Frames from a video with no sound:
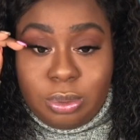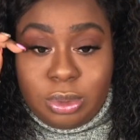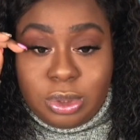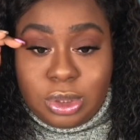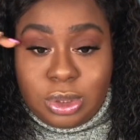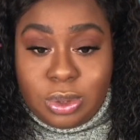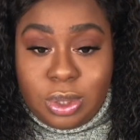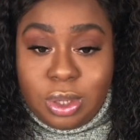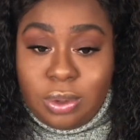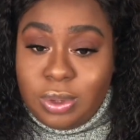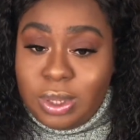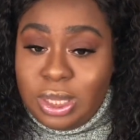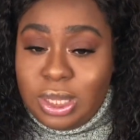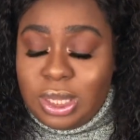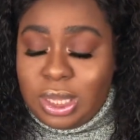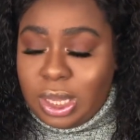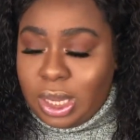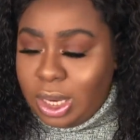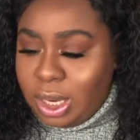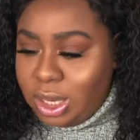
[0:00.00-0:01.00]
But do I really
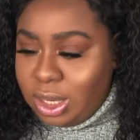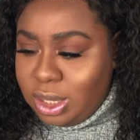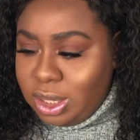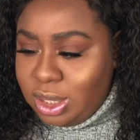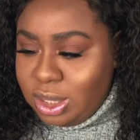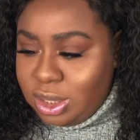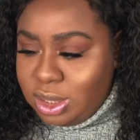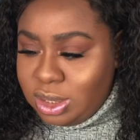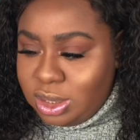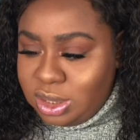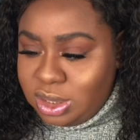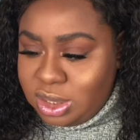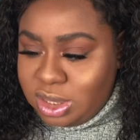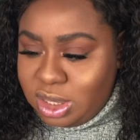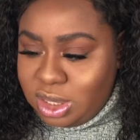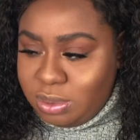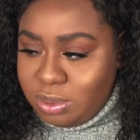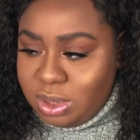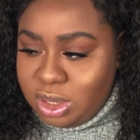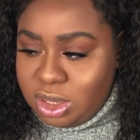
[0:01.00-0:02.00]
care
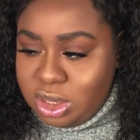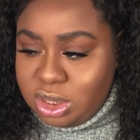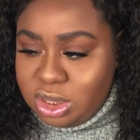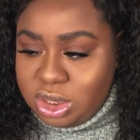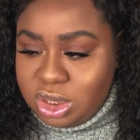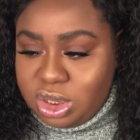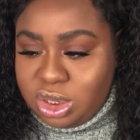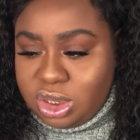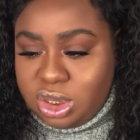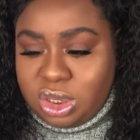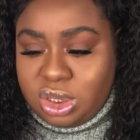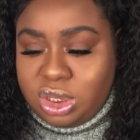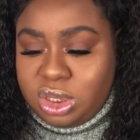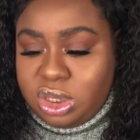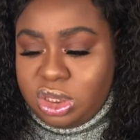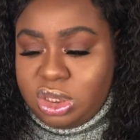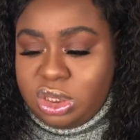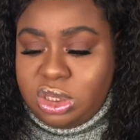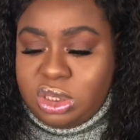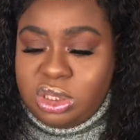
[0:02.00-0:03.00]
that much?
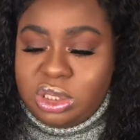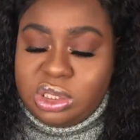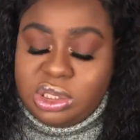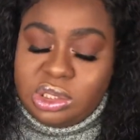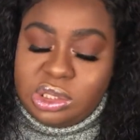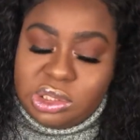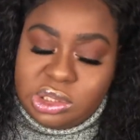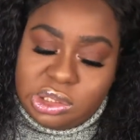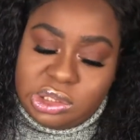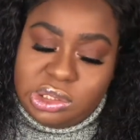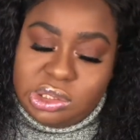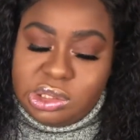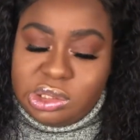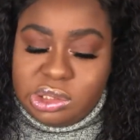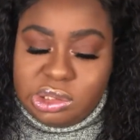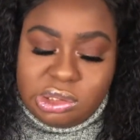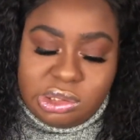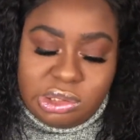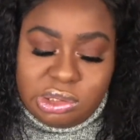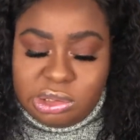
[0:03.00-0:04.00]

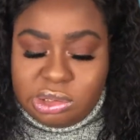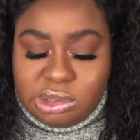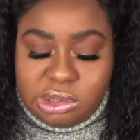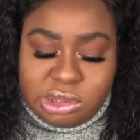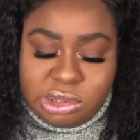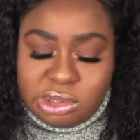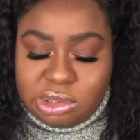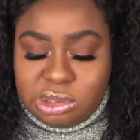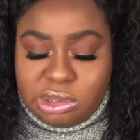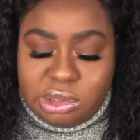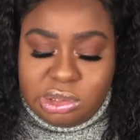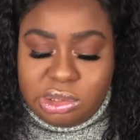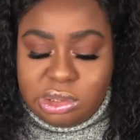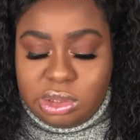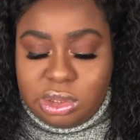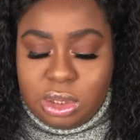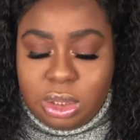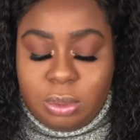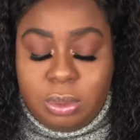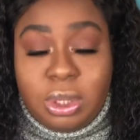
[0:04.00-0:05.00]

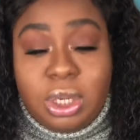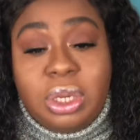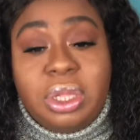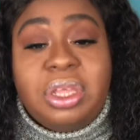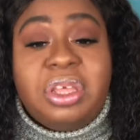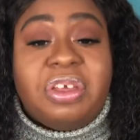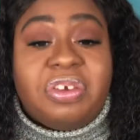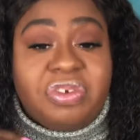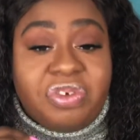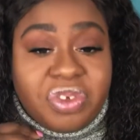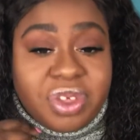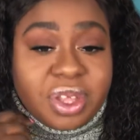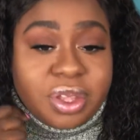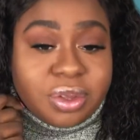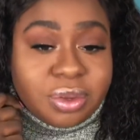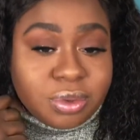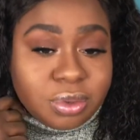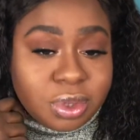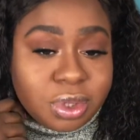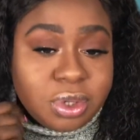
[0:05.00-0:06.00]
I'm a little iffy.